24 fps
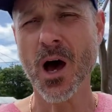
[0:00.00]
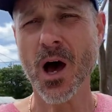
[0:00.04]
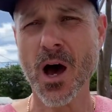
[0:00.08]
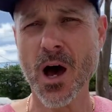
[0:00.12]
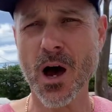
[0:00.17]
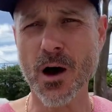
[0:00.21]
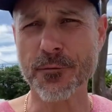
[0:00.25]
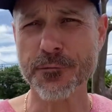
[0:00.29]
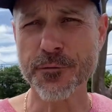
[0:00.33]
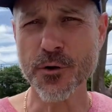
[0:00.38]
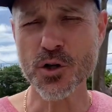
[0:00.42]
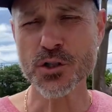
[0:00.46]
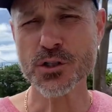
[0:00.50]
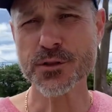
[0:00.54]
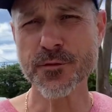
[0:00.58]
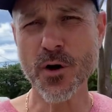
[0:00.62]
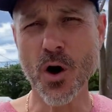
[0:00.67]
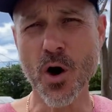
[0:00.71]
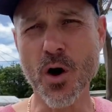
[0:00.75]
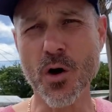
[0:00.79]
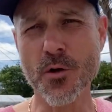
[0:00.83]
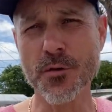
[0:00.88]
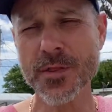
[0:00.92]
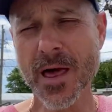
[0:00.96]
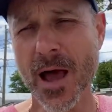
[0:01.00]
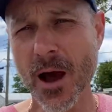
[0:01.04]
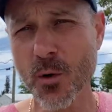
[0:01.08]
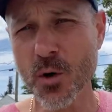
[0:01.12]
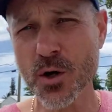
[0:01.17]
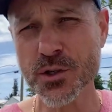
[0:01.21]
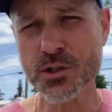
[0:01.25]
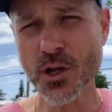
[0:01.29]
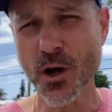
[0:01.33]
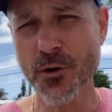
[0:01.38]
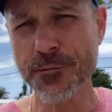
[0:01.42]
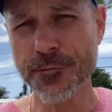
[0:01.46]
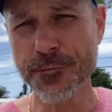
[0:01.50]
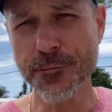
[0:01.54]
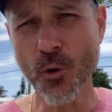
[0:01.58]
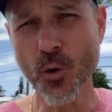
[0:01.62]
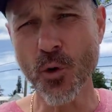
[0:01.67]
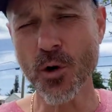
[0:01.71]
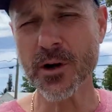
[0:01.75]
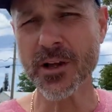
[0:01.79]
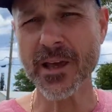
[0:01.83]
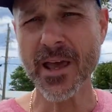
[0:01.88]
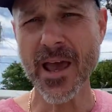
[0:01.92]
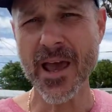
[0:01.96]
Uh, first of all, that was a
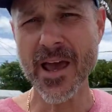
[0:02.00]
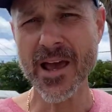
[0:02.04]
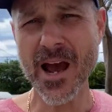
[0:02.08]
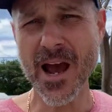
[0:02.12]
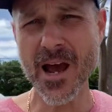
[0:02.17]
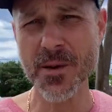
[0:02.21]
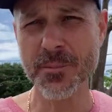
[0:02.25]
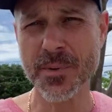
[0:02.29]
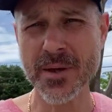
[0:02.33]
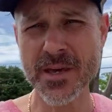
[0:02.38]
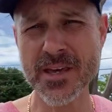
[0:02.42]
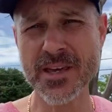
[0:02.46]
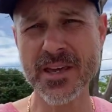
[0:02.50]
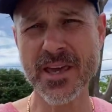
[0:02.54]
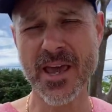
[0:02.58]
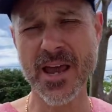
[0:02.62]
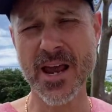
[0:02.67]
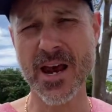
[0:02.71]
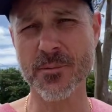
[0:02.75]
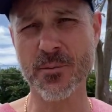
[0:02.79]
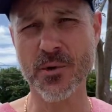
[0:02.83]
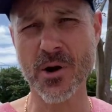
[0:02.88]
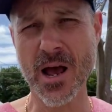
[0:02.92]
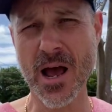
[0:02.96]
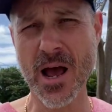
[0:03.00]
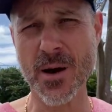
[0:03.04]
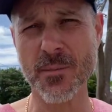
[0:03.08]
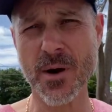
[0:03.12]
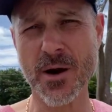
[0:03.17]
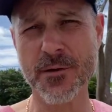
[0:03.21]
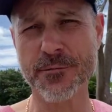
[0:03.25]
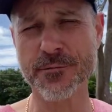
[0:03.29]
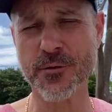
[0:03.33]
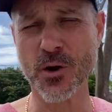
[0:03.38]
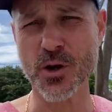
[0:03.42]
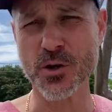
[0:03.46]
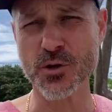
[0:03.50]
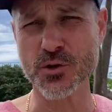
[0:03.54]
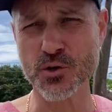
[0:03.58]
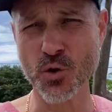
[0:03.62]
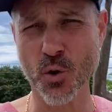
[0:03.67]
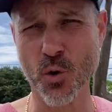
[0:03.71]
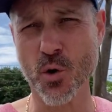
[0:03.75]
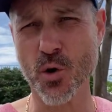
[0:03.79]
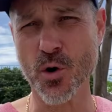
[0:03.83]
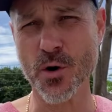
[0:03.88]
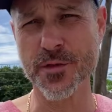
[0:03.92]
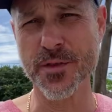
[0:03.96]
4K IP camera at my front
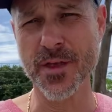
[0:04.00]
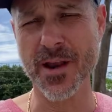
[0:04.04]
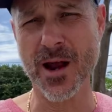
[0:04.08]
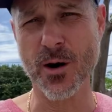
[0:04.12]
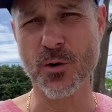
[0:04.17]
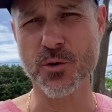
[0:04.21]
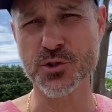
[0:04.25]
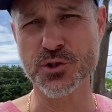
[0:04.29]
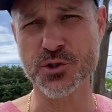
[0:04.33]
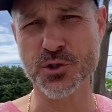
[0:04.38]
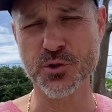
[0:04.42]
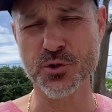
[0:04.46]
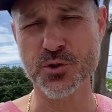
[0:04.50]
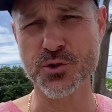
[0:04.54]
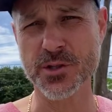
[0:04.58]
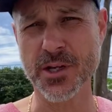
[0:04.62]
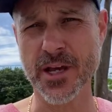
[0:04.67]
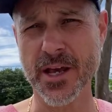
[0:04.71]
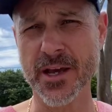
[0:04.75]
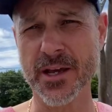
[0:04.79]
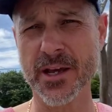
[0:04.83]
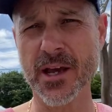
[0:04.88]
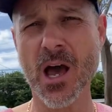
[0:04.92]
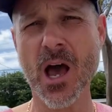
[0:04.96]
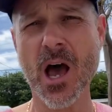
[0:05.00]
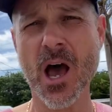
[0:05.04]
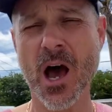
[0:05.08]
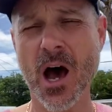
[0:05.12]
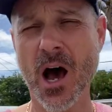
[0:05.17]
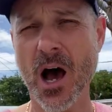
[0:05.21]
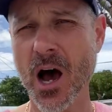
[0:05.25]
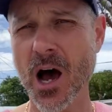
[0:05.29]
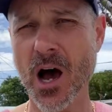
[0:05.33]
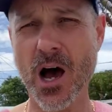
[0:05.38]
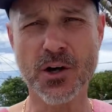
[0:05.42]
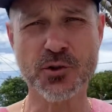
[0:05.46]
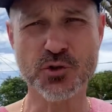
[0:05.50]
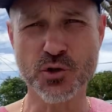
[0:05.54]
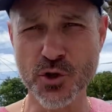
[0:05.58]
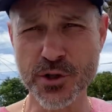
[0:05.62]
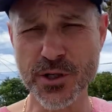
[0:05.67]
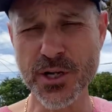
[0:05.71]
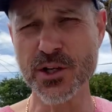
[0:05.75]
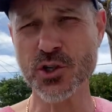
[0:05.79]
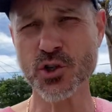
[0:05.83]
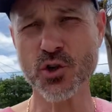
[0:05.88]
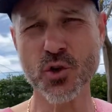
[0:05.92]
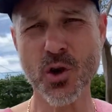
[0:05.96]
door that I was using, uh,
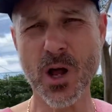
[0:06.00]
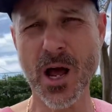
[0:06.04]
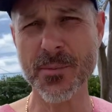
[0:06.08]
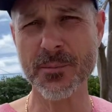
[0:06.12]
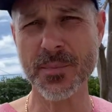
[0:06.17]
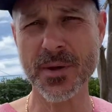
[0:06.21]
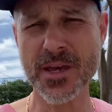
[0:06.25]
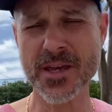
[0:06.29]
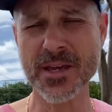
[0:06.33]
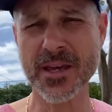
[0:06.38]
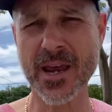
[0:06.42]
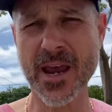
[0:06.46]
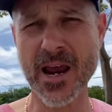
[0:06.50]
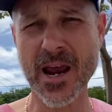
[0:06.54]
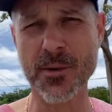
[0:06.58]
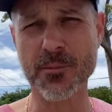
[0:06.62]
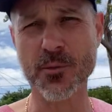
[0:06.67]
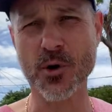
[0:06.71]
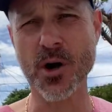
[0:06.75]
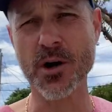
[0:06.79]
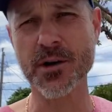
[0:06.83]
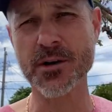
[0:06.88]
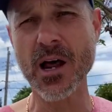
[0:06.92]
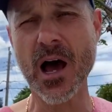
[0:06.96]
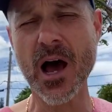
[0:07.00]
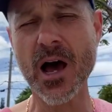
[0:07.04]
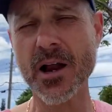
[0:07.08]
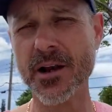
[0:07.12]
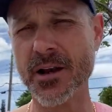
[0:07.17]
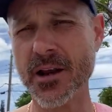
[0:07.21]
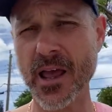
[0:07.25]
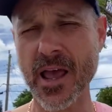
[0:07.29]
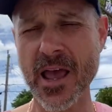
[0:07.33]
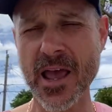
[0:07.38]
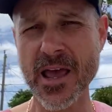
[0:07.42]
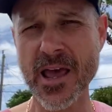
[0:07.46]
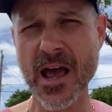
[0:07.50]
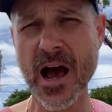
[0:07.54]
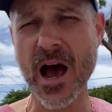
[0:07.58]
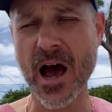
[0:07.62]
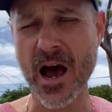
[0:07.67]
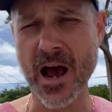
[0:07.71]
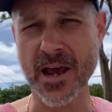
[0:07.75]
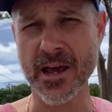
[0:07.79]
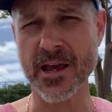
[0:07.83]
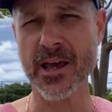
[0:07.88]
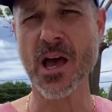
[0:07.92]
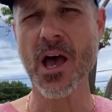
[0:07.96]
traditional IP camera, not
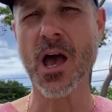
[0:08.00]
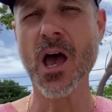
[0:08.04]
AI.